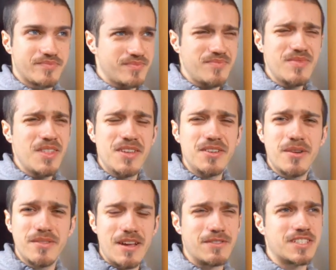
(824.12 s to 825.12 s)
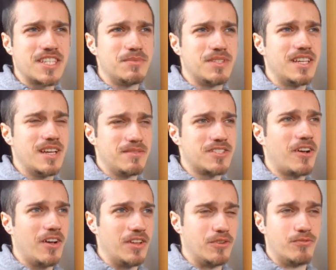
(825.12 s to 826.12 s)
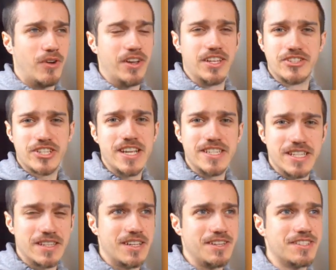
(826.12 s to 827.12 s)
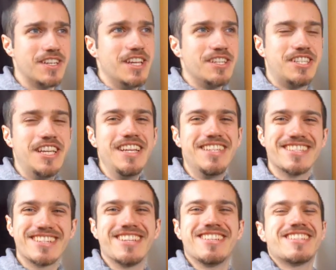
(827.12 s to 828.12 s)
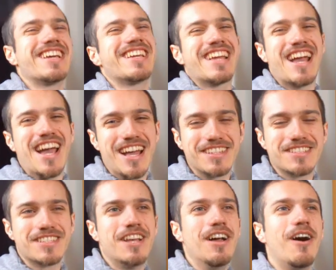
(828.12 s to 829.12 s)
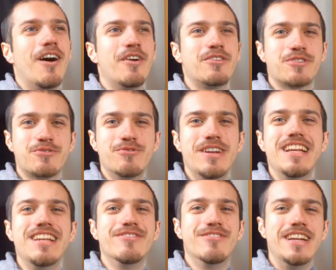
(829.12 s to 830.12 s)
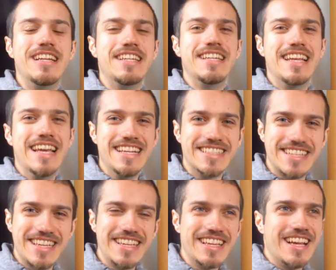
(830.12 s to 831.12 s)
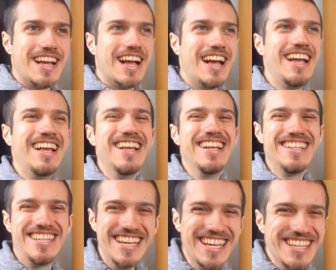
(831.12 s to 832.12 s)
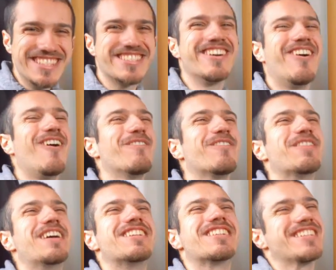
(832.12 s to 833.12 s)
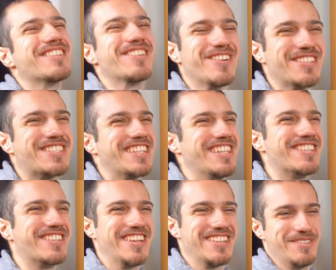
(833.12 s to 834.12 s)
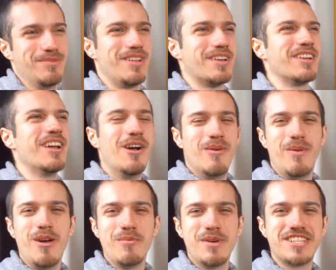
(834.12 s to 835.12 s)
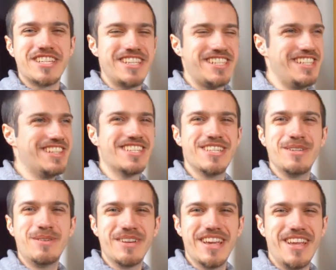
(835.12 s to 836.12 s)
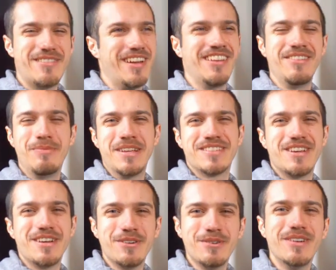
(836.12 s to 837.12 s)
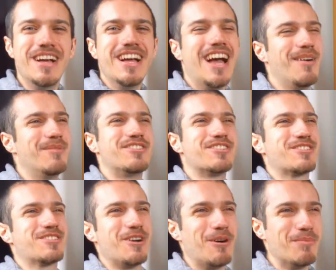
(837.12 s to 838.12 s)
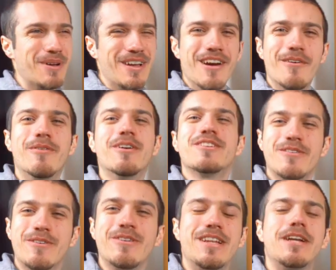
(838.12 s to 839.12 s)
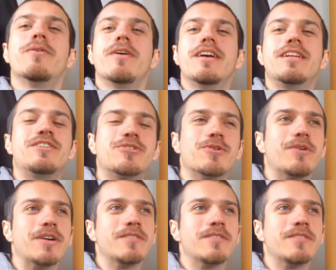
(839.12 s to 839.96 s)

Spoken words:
They don't ever seem to get tired of running and chasing things. Cheetahs, because they're cats, are just really, really lazy. So often they just lost interest and were like, why am I chasing this lure again around in a big circle? And we just stop, which I really quite enjoy.